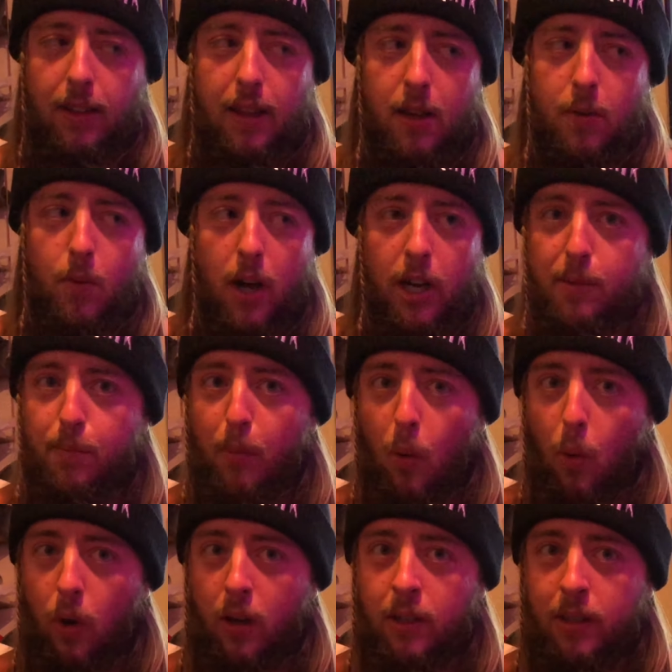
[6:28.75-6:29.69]
like watch
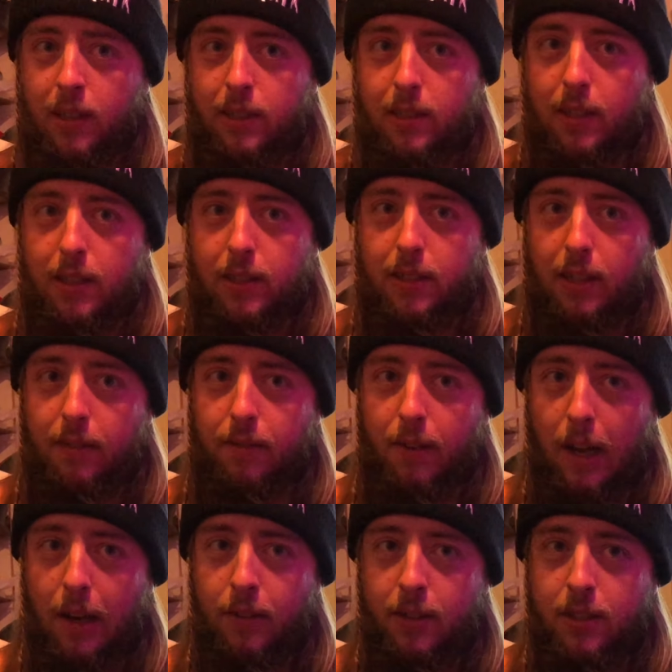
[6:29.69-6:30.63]
porn because it doesn't get
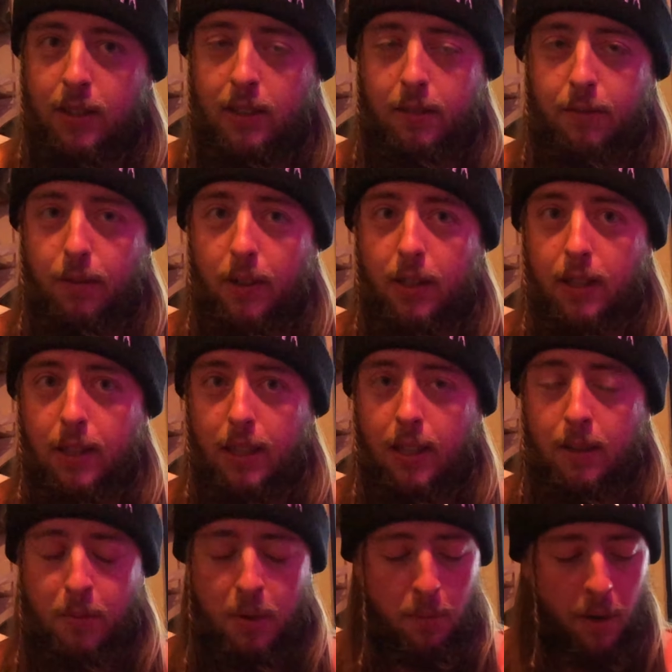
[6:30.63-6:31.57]
viruses. You fucking
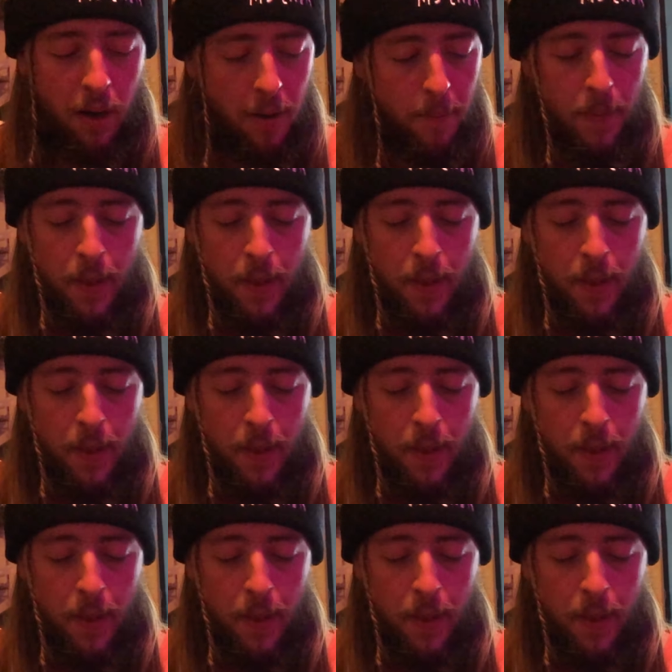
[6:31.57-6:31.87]
kidding me, bro?